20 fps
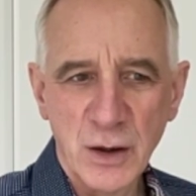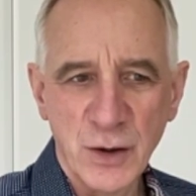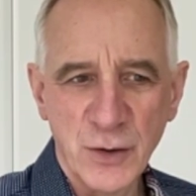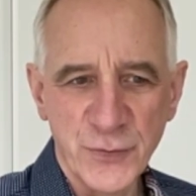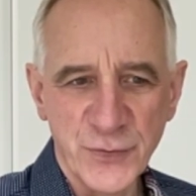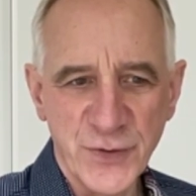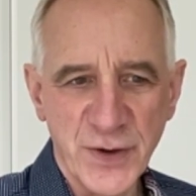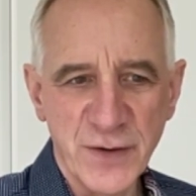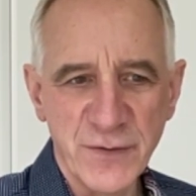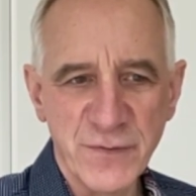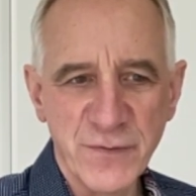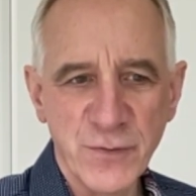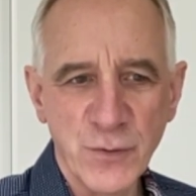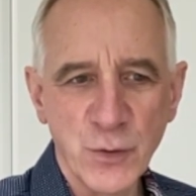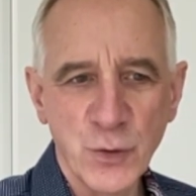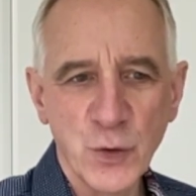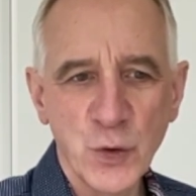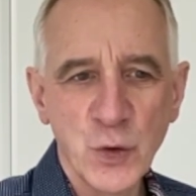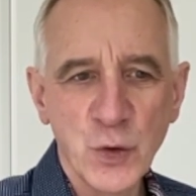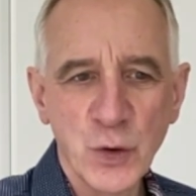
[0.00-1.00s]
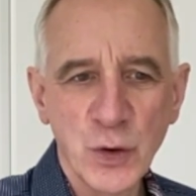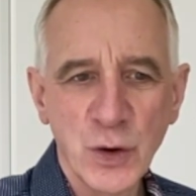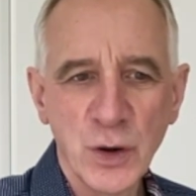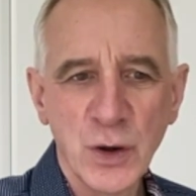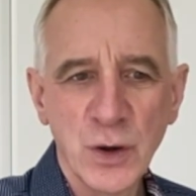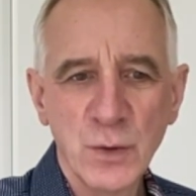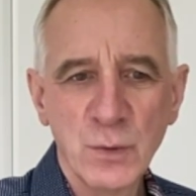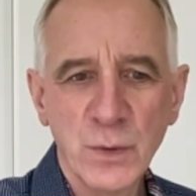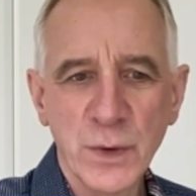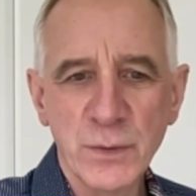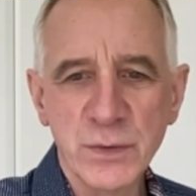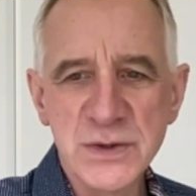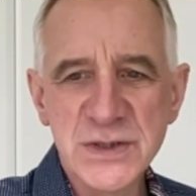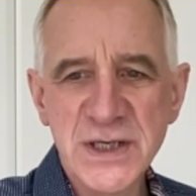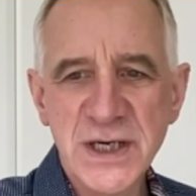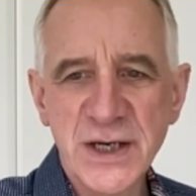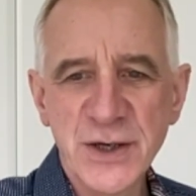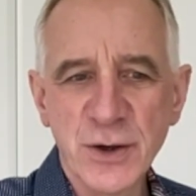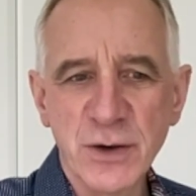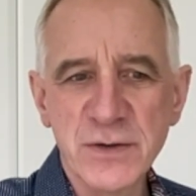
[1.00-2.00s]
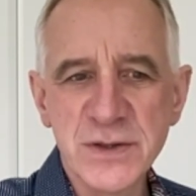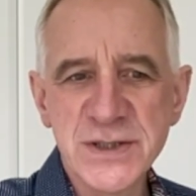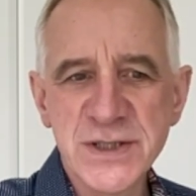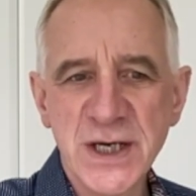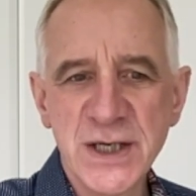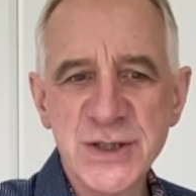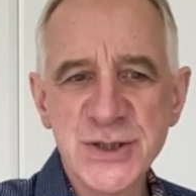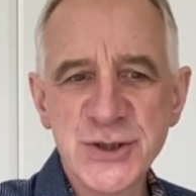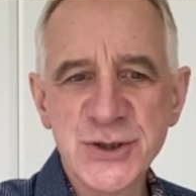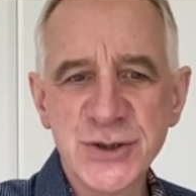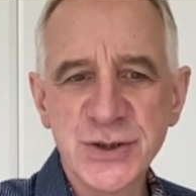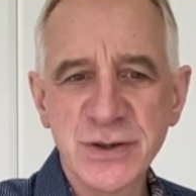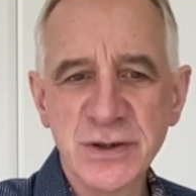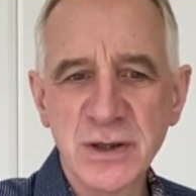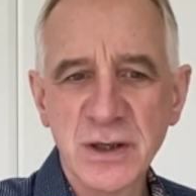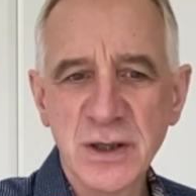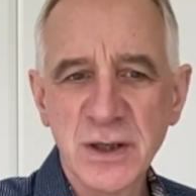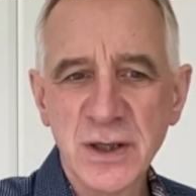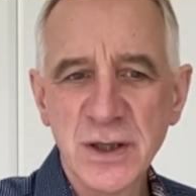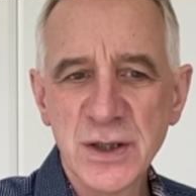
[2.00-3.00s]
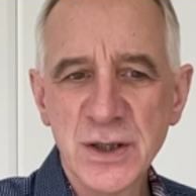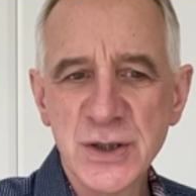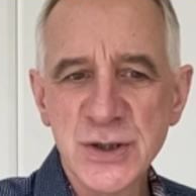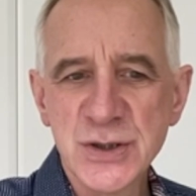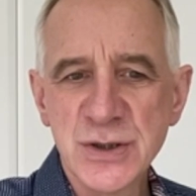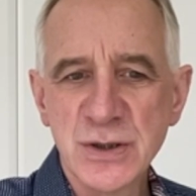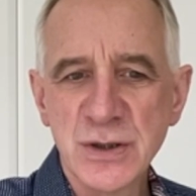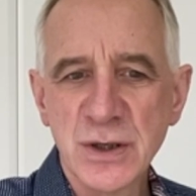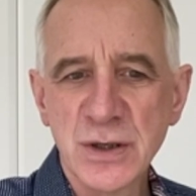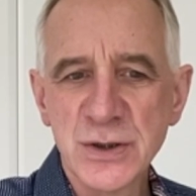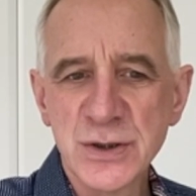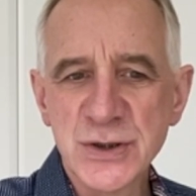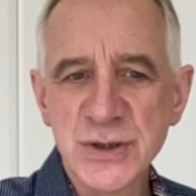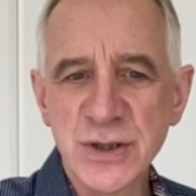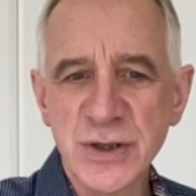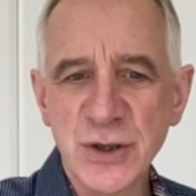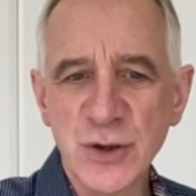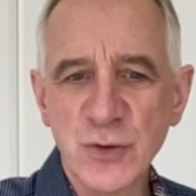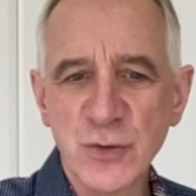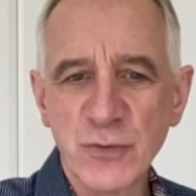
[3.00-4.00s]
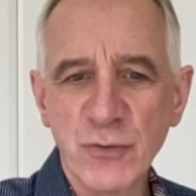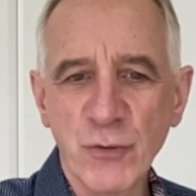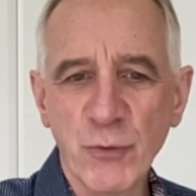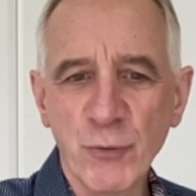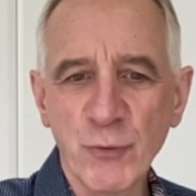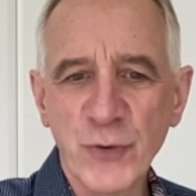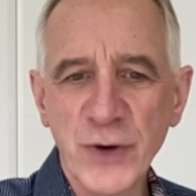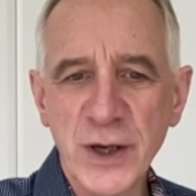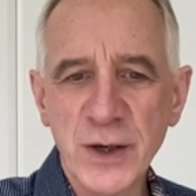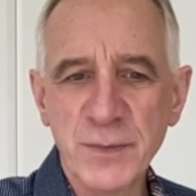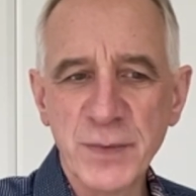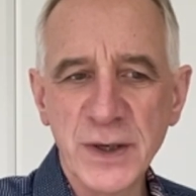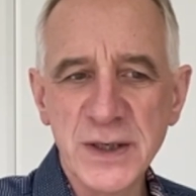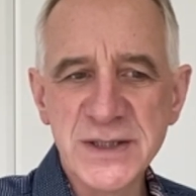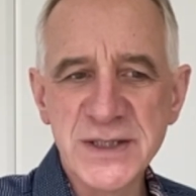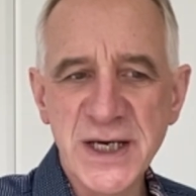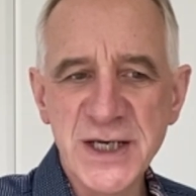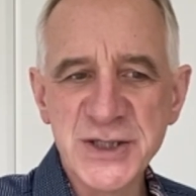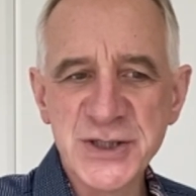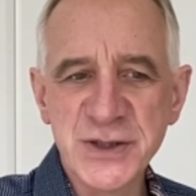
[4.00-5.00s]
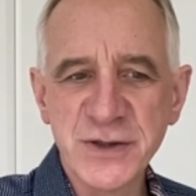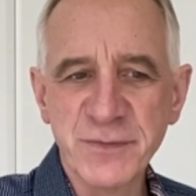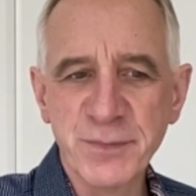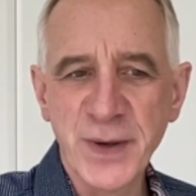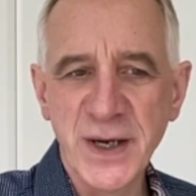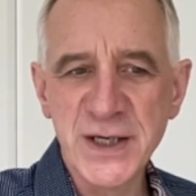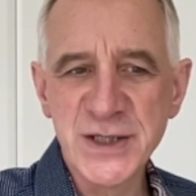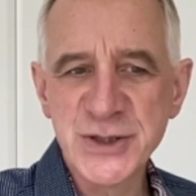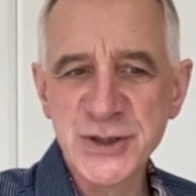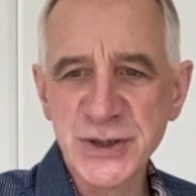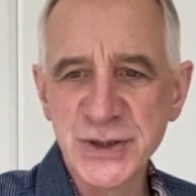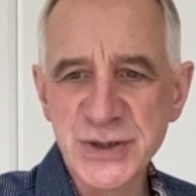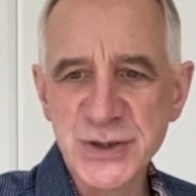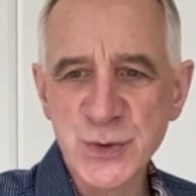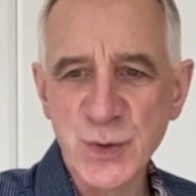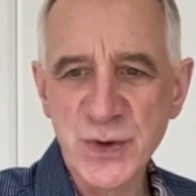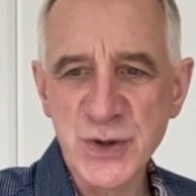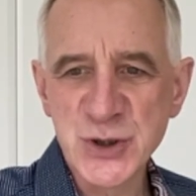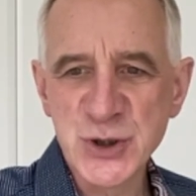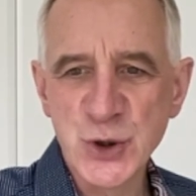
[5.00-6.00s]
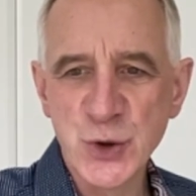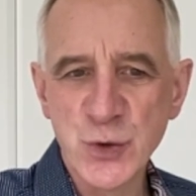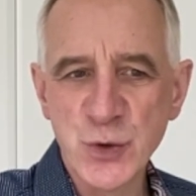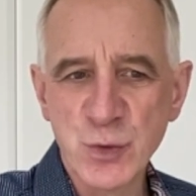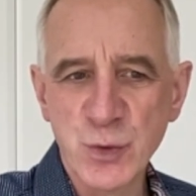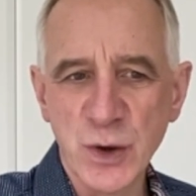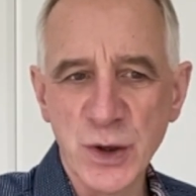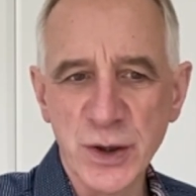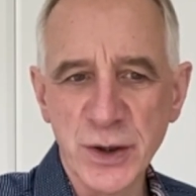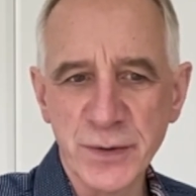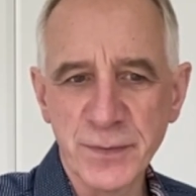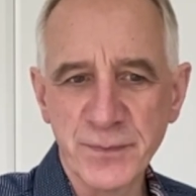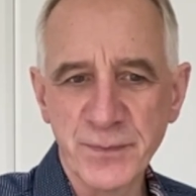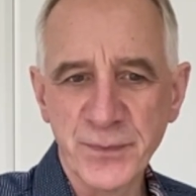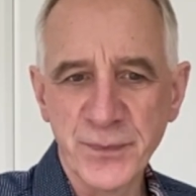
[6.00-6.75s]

On day 4, we will turn our attention to the oral rehabilitation of patients with tooth wear,